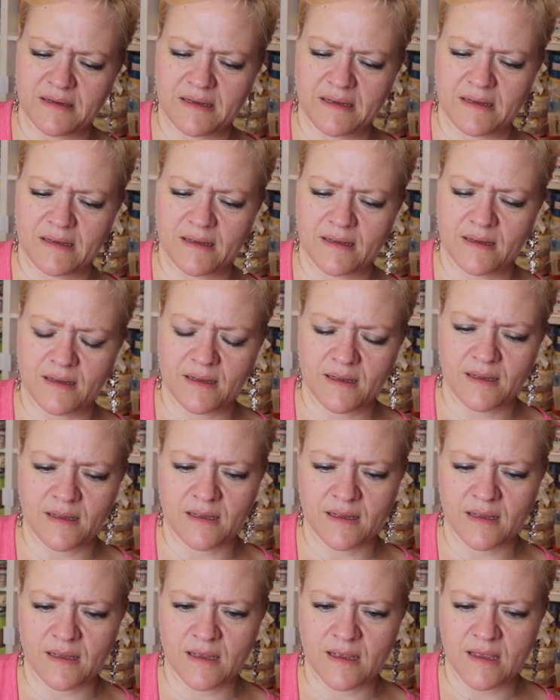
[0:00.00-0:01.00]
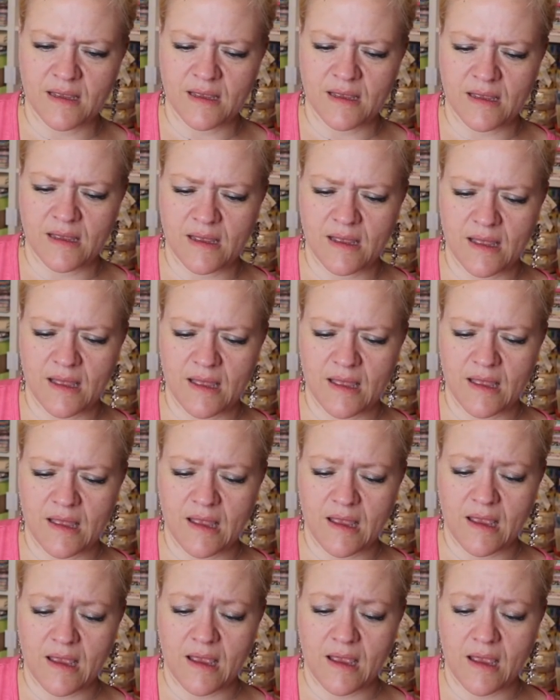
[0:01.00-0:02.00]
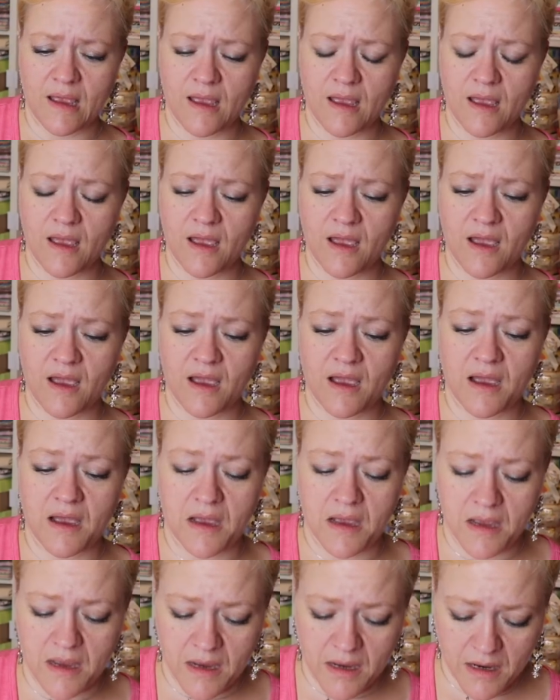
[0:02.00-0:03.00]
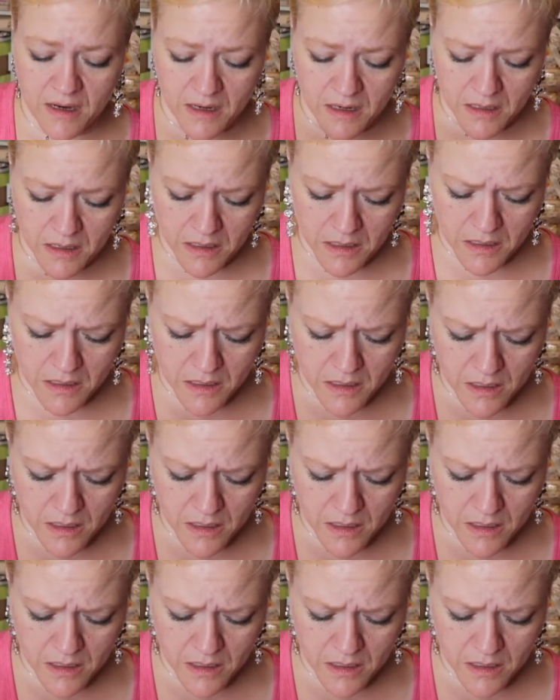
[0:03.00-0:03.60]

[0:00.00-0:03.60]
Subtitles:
Nobody speaks.